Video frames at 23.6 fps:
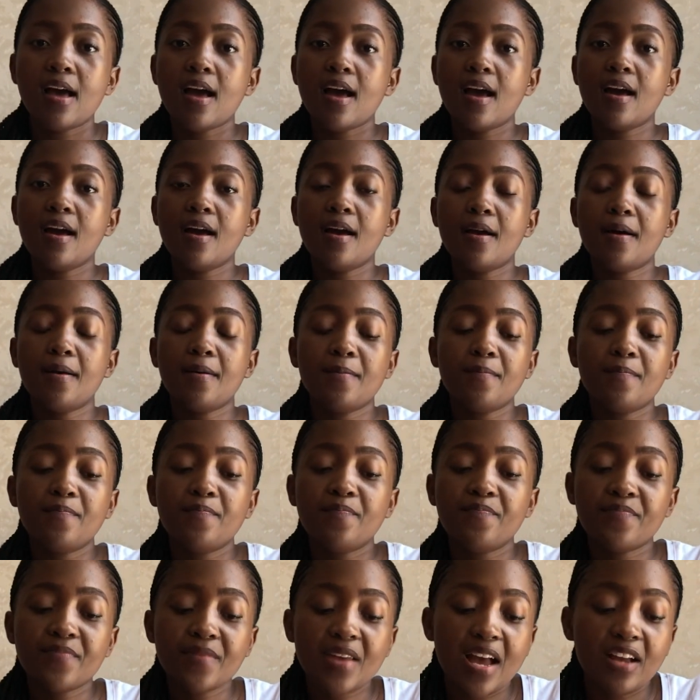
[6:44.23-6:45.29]

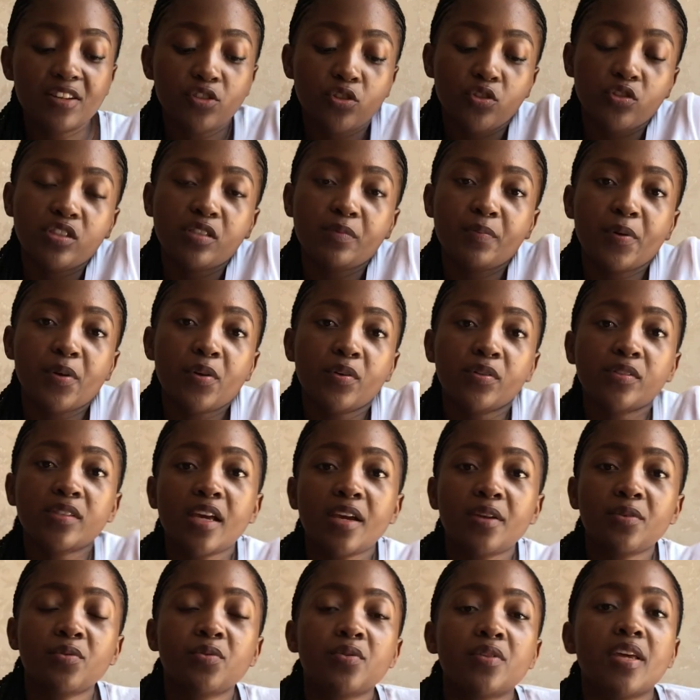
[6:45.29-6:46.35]
I chose it because
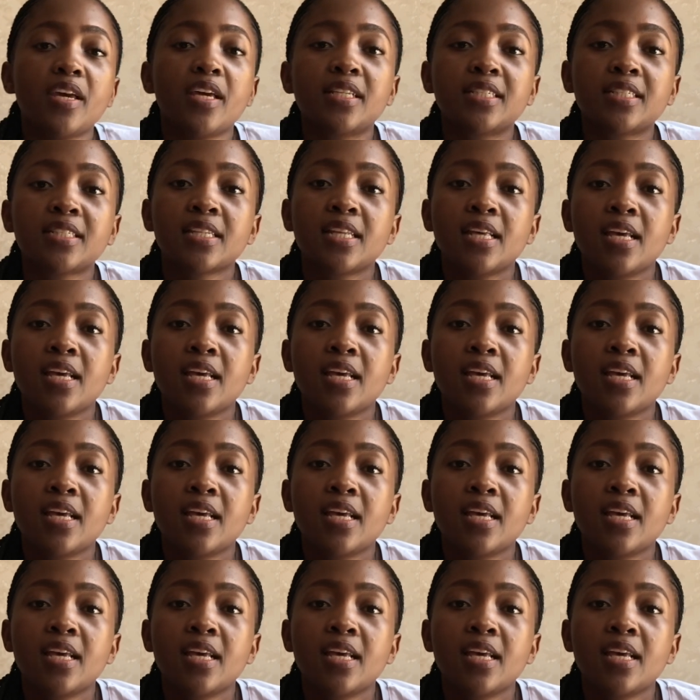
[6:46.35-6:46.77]
I know that